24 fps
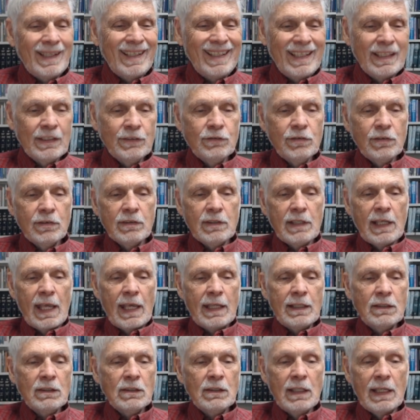into
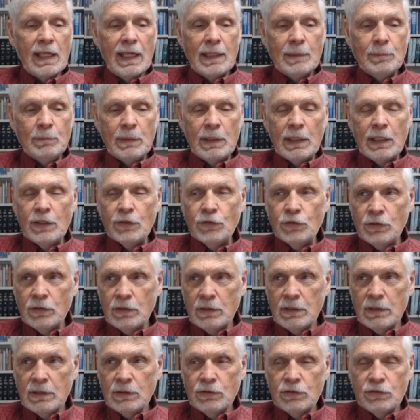Canaan land, because
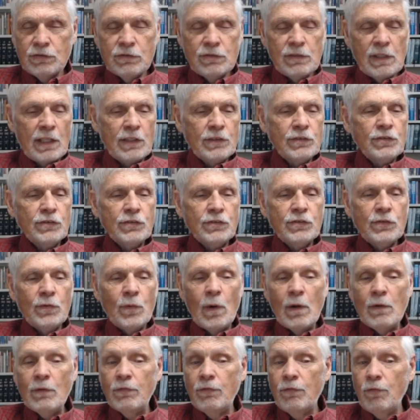Genesis
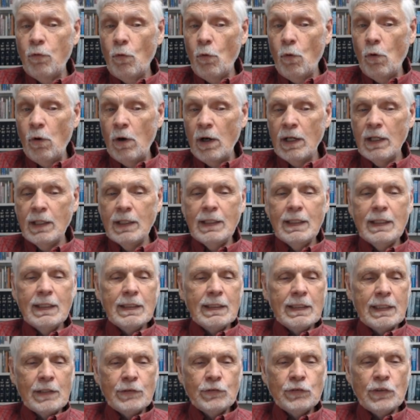12:4
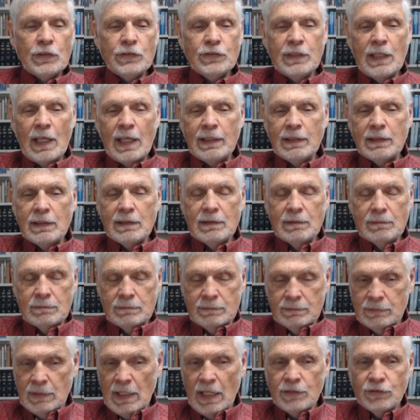gives us that
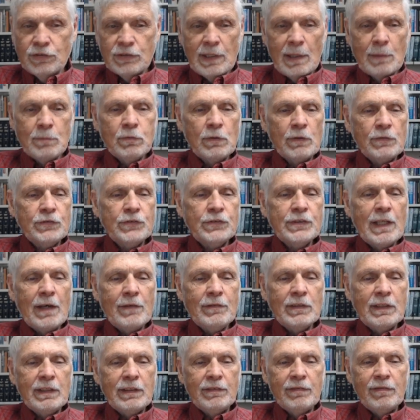nice number of
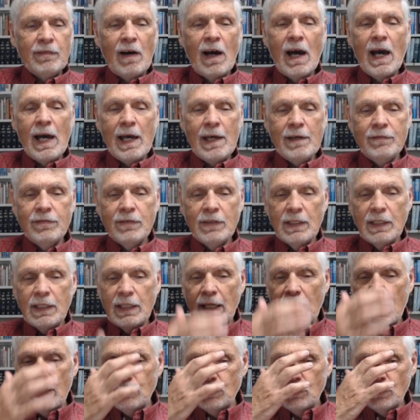75.
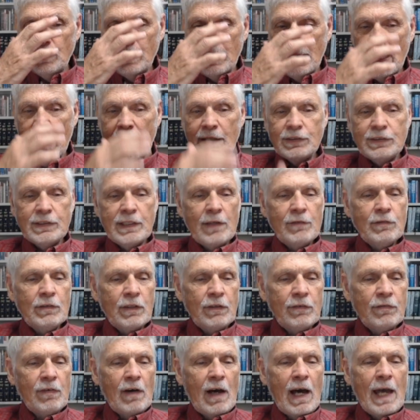And so we add
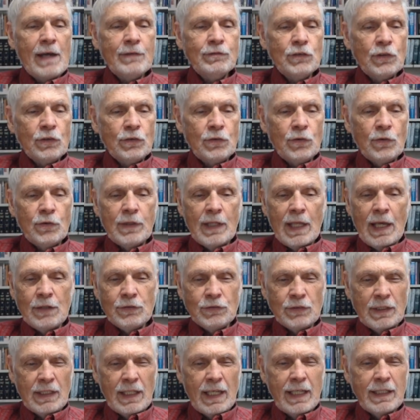75 to
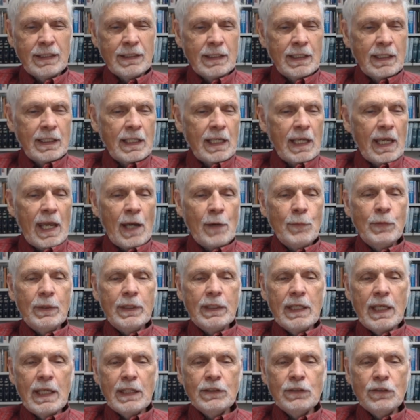2008, and we
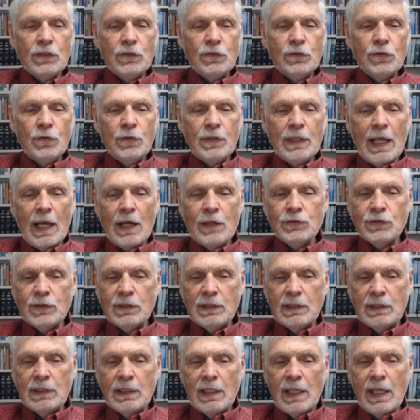get to
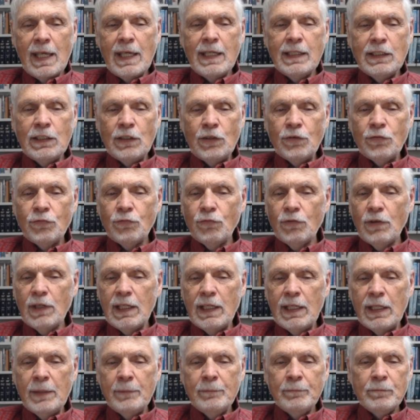
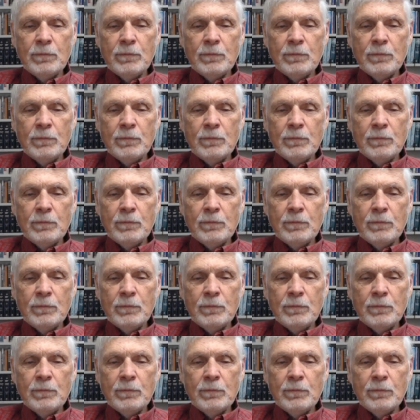2083,